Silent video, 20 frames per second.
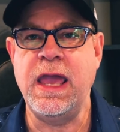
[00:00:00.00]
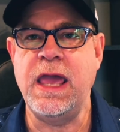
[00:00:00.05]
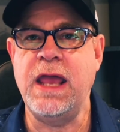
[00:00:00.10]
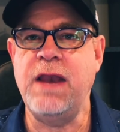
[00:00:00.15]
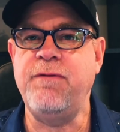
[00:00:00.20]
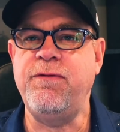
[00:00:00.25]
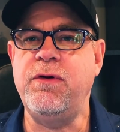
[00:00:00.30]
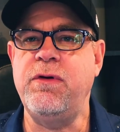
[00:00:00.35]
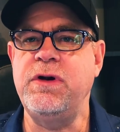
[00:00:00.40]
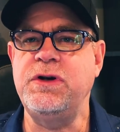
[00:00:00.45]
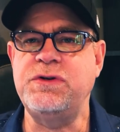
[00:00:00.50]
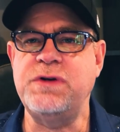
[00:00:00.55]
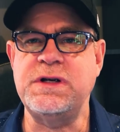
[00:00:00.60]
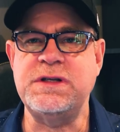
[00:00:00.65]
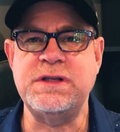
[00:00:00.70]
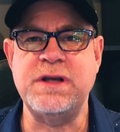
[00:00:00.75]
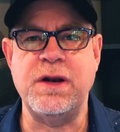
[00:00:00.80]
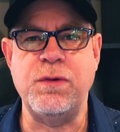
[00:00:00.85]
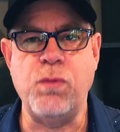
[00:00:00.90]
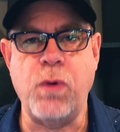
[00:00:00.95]
And if you're
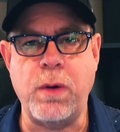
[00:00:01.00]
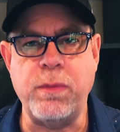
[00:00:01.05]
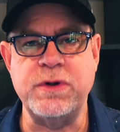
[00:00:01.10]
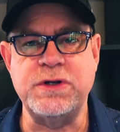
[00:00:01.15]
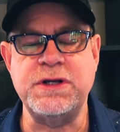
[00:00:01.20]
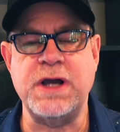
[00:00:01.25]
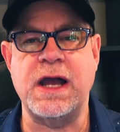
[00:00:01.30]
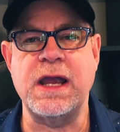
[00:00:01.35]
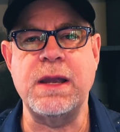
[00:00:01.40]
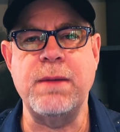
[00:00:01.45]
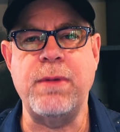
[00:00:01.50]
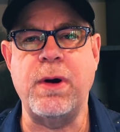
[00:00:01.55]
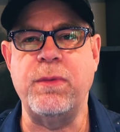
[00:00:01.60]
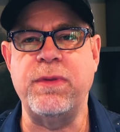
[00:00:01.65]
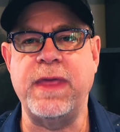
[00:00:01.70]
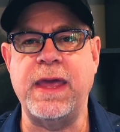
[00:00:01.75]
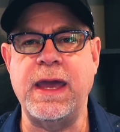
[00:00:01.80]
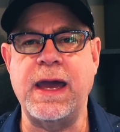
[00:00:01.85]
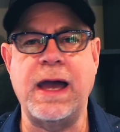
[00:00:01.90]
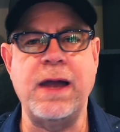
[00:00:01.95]
interested in what we're talking about with
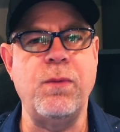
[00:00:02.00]
AI,